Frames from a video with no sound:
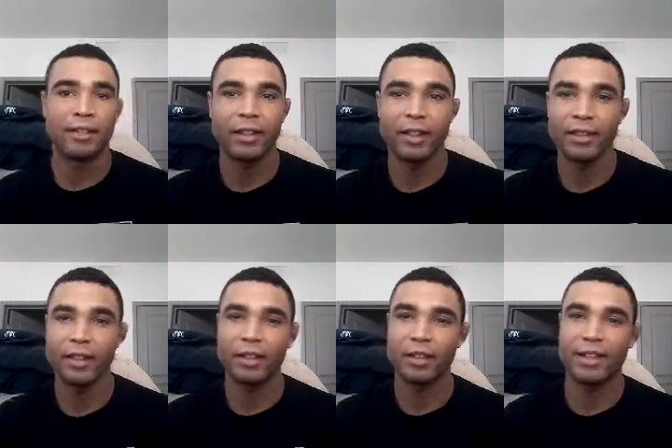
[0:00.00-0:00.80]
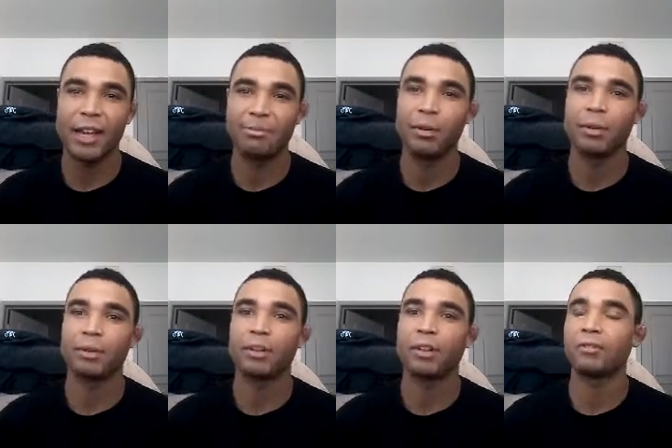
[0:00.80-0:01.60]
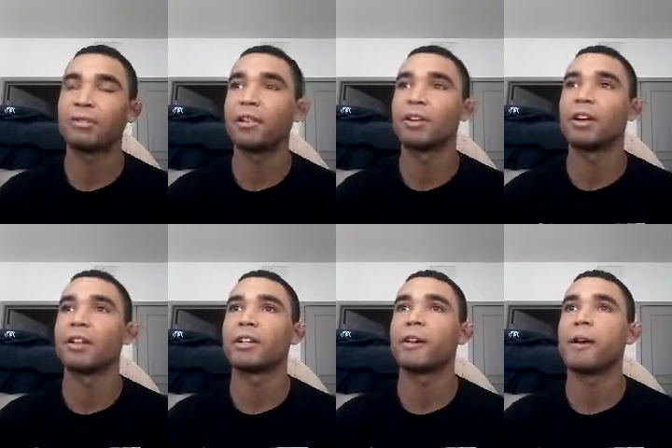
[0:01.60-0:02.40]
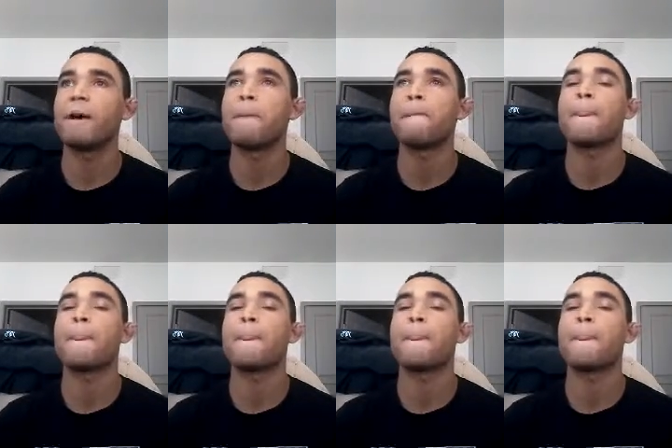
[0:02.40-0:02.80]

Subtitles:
think that you're capable of doing, you know.